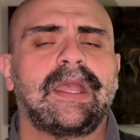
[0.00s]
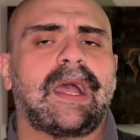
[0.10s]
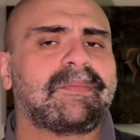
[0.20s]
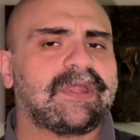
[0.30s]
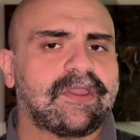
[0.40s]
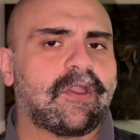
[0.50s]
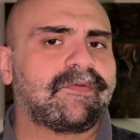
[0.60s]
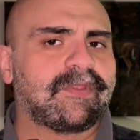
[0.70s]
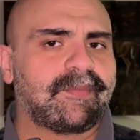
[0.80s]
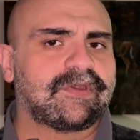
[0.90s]
I'm going to go
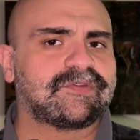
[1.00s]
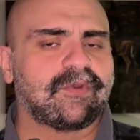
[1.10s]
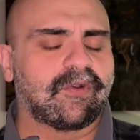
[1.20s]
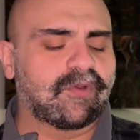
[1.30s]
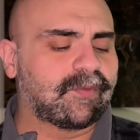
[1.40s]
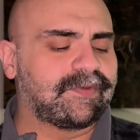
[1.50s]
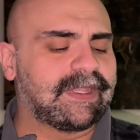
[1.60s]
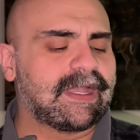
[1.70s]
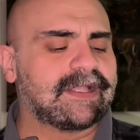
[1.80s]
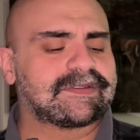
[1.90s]
over the butters real quick with you
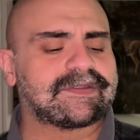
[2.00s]
guys.